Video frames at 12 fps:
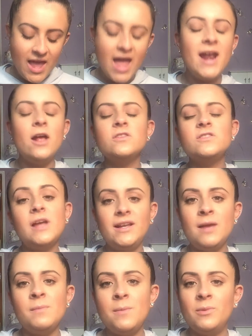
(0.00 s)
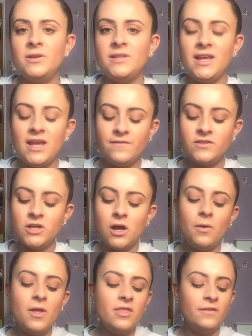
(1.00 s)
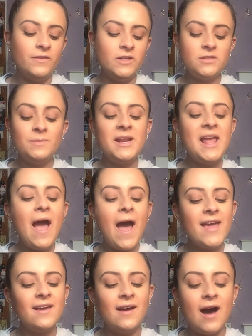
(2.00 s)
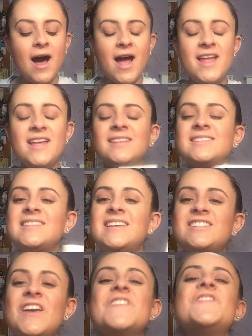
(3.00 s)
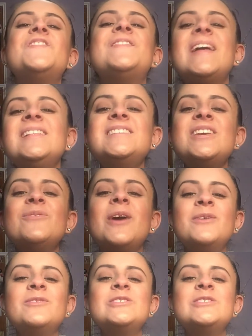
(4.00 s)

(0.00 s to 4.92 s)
And I also had to get my birthday gift. So the first mini I got is this Fenty one,